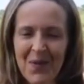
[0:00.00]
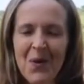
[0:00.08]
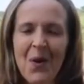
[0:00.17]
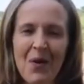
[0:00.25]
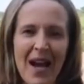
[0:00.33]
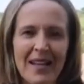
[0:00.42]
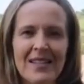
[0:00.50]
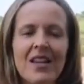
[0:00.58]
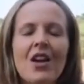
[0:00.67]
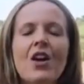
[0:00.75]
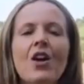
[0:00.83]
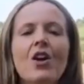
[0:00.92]
Alright,
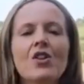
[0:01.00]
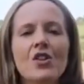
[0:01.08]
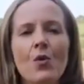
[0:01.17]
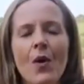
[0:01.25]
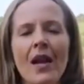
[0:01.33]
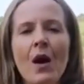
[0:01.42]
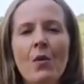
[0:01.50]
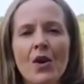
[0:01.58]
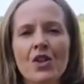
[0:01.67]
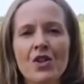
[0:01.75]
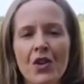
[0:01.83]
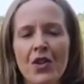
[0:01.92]
so what I
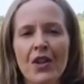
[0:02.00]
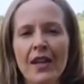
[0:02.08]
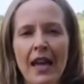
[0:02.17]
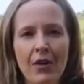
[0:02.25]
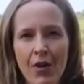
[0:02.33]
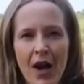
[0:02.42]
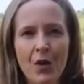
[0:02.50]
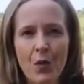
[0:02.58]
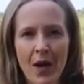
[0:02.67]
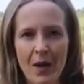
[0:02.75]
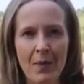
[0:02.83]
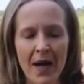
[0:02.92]
want you to think
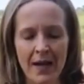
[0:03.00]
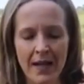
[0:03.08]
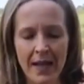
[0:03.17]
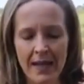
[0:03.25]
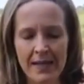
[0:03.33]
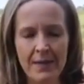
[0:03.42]
Crowd1